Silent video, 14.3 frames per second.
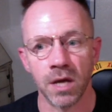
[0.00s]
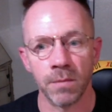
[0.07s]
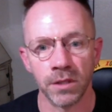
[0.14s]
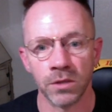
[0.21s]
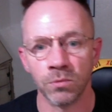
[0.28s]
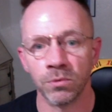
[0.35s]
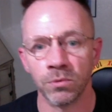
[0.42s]
and
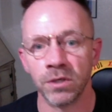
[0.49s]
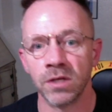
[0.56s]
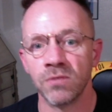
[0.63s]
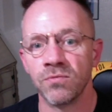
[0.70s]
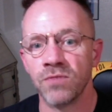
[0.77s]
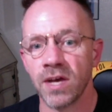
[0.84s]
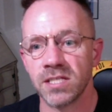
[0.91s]
then
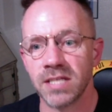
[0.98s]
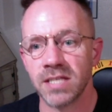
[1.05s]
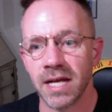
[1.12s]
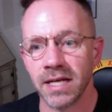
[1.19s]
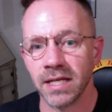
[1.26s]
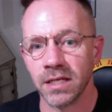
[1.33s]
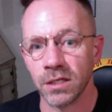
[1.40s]
reinvest
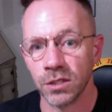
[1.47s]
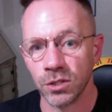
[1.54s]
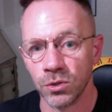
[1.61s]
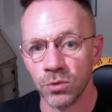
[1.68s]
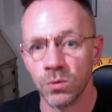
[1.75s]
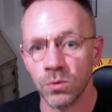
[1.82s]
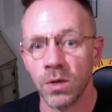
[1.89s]
that into
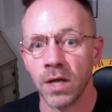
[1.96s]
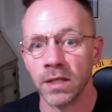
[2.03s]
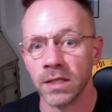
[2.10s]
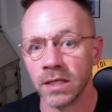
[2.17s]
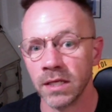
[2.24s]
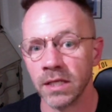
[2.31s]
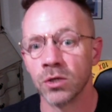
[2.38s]
you and
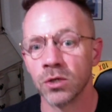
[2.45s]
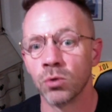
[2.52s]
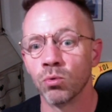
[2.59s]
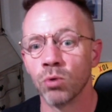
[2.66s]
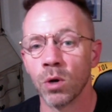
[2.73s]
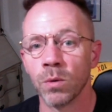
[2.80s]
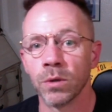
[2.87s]
then into
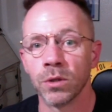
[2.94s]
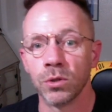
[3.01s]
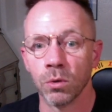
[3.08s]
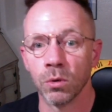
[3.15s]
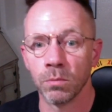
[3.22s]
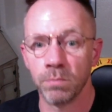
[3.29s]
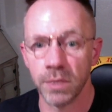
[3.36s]
growing
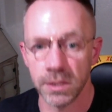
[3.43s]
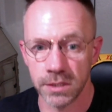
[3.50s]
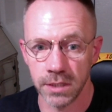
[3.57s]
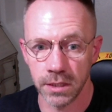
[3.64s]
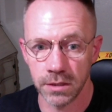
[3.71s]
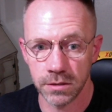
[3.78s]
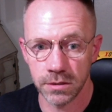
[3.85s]
your
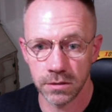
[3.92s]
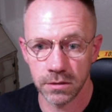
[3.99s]
business,